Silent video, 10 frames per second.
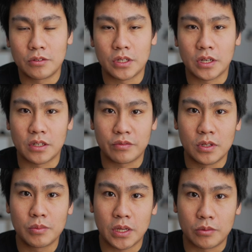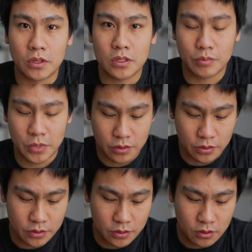regarding film cameras,
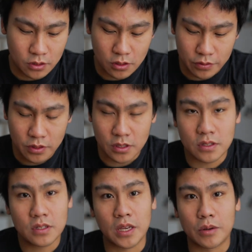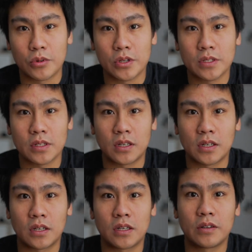because all of these cameras
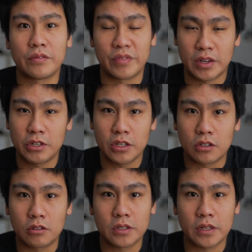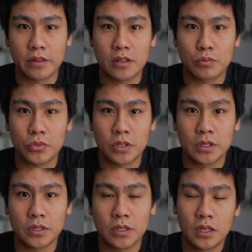are very old at this
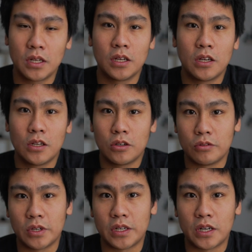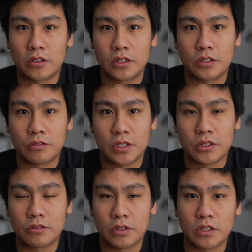point. We are now in
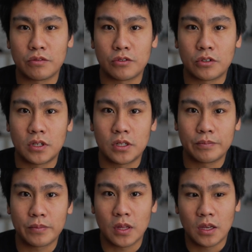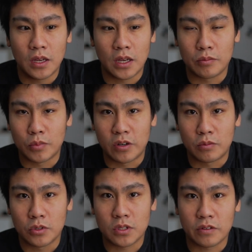2024, and
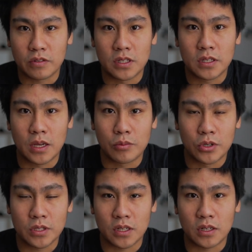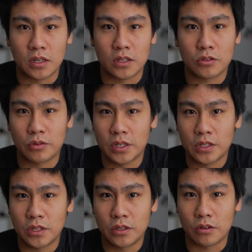most of these cameras are
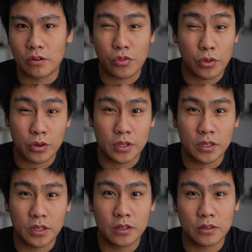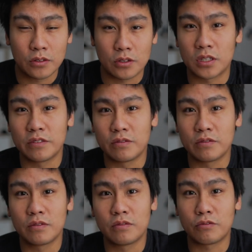20 or 30 or
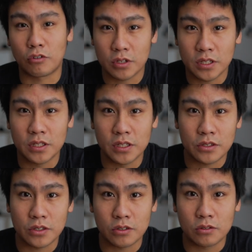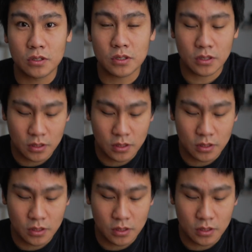even 40 years old,